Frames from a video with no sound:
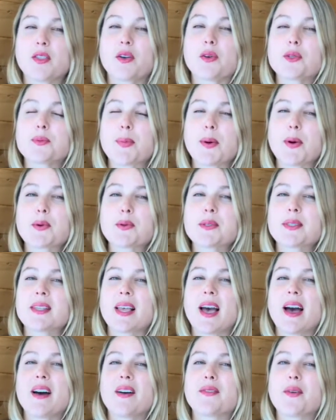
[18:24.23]
Those posts
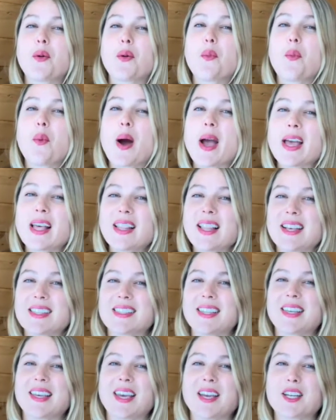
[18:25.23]
have way
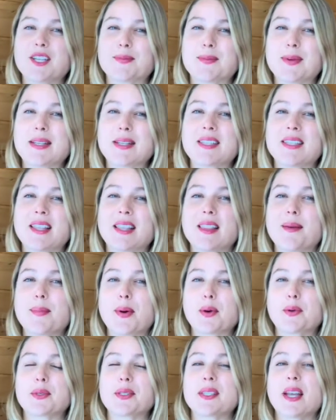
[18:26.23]
less engagement than the
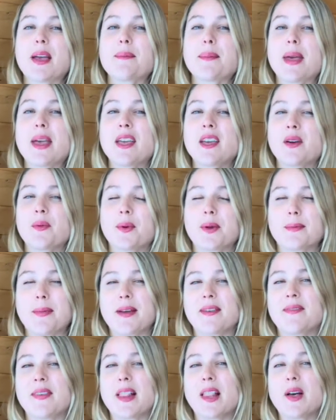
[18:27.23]
posts I make when
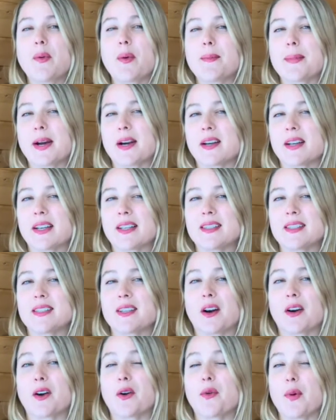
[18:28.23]
my fellow
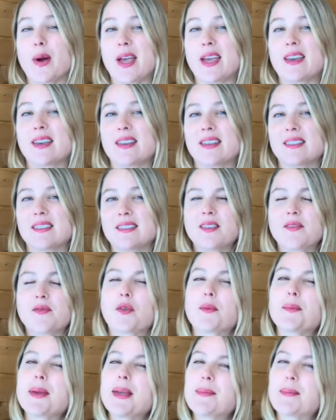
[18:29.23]
Americans are awake.
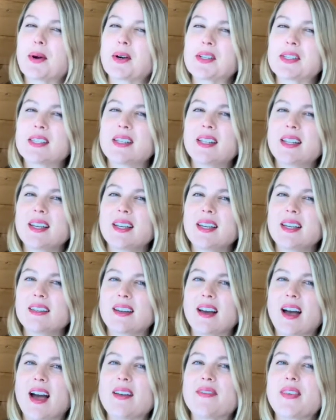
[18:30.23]
For me personally,
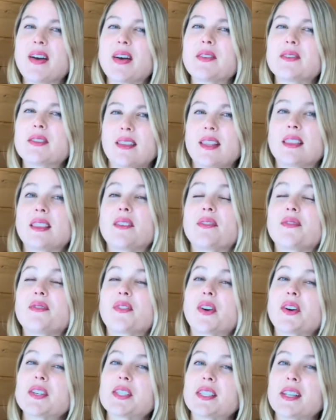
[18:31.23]
I found that the
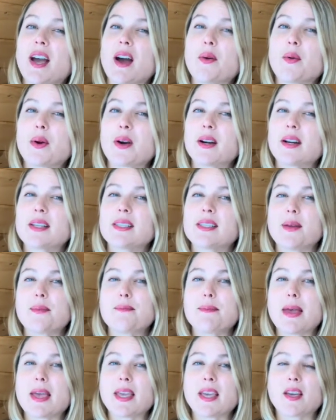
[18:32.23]
first hour is the
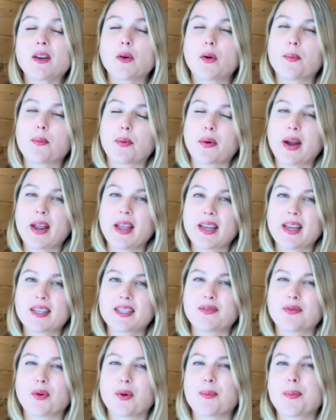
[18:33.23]
make it or break
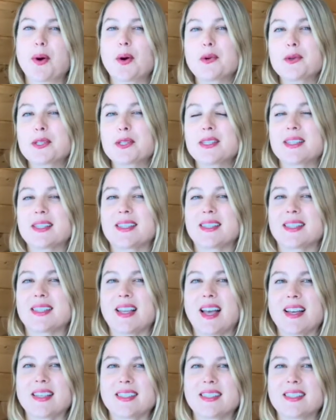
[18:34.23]
it for post
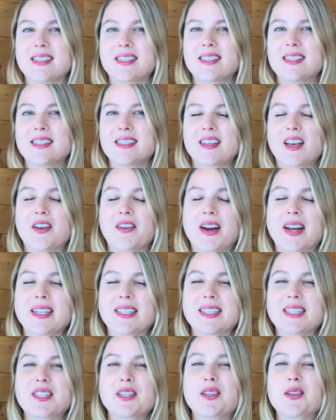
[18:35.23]
success.
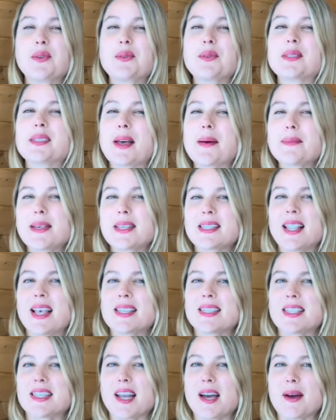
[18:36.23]
Alright, to sum this
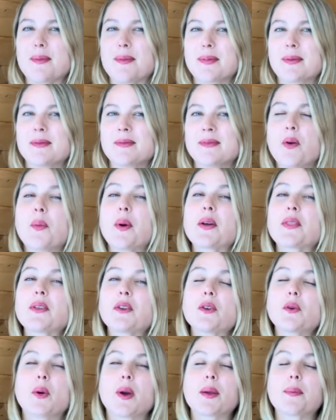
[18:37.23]
lesson up,
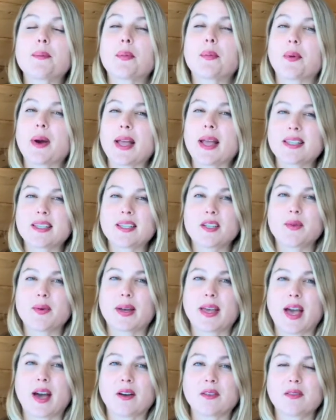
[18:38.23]
whether you are a brand
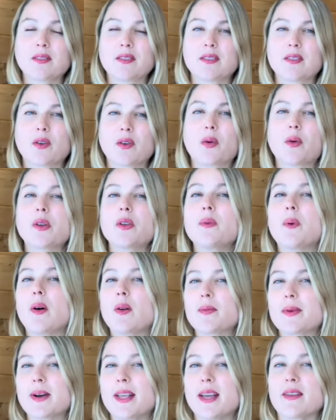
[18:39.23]
new account or you
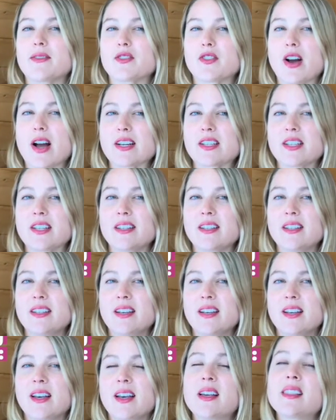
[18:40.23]
already have traction,
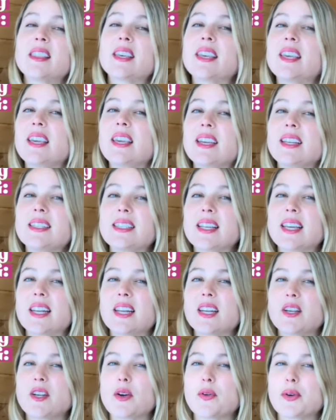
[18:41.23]
the key to
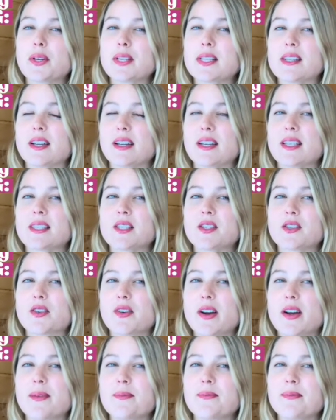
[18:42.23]
getting noticed on
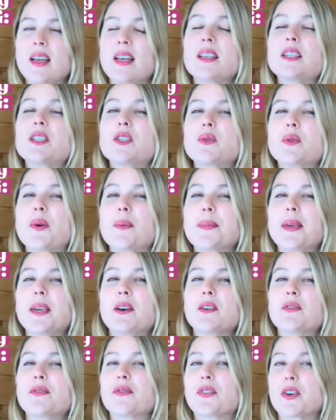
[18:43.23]
Instagram is to
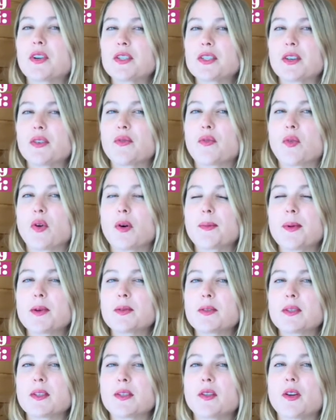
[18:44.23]
appeal first and
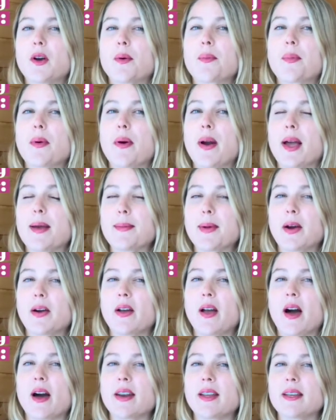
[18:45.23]
foremost to your
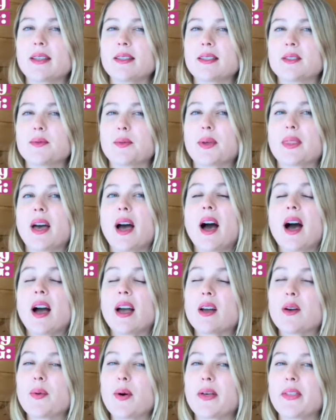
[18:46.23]
primary audience with
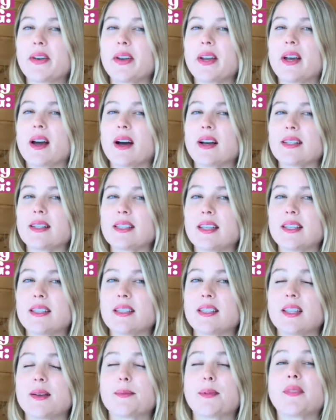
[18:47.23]
high-quality
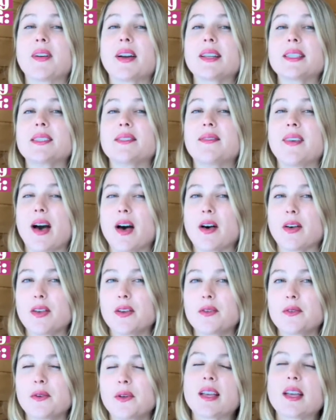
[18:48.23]
content that provides
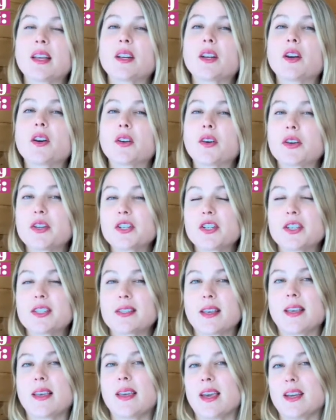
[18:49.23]
value and
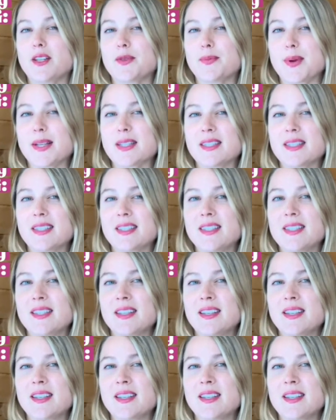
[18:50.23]
encourages engagement.